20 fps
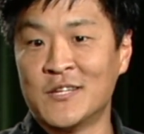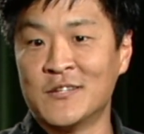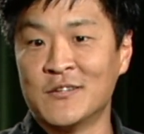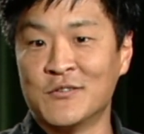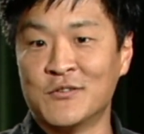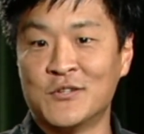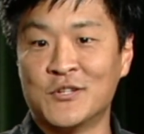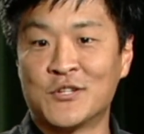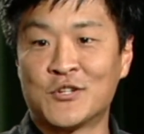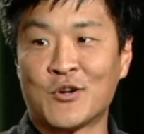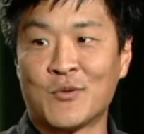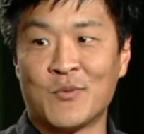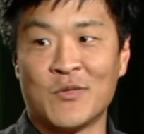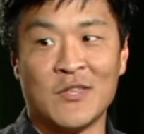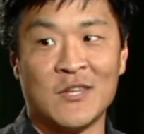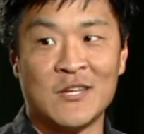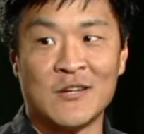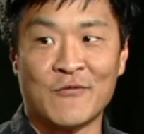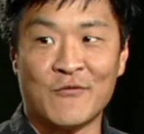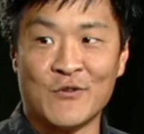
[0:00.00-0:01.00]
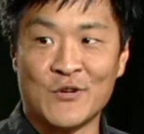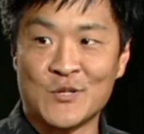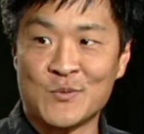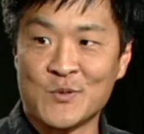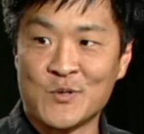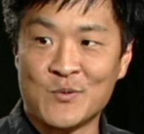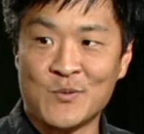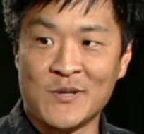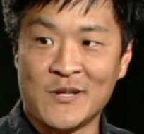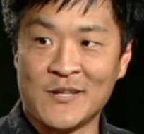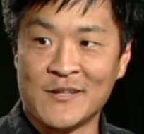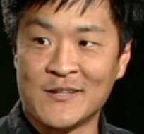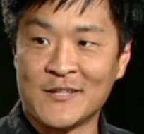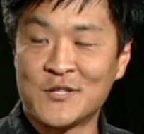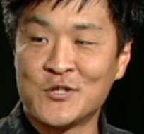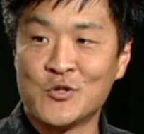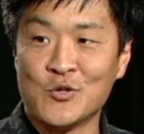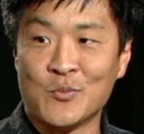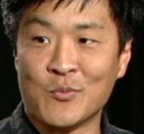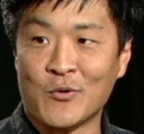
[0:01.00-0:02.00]
to determine the difference between a
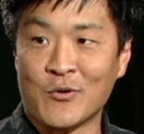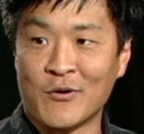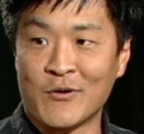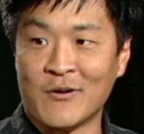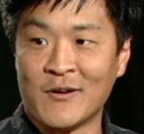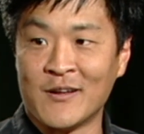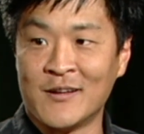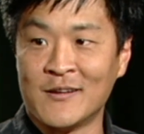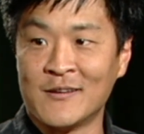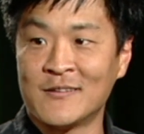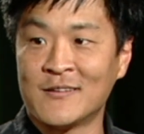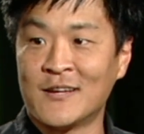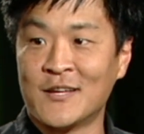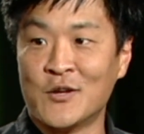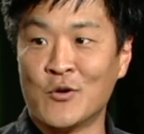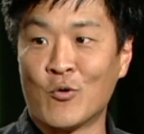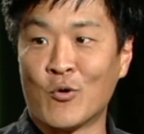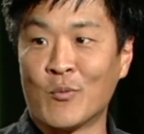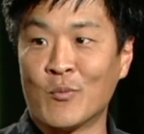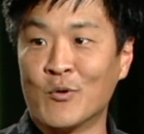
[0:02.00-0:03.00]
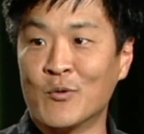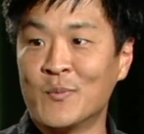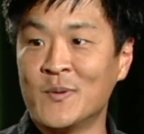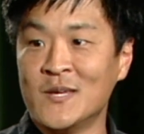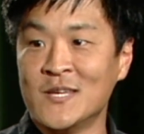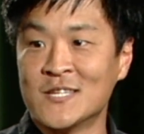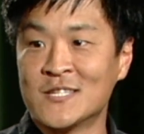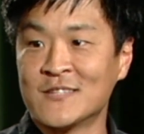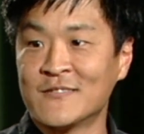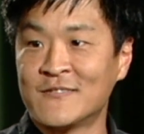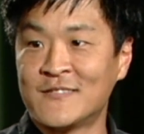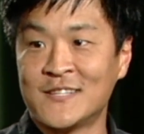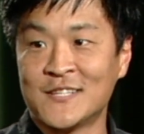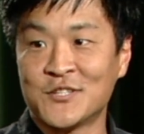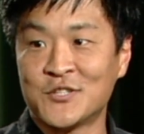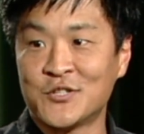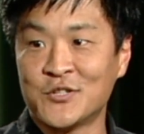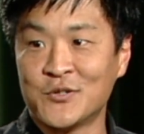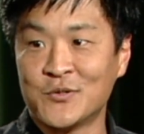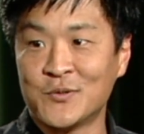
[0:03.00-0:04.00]
tumor and a normal piece of
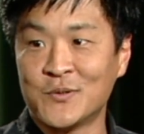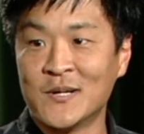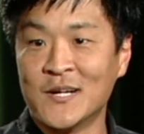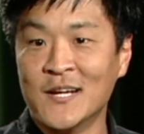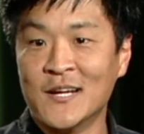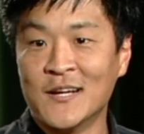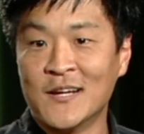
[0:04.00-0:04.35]
tissue.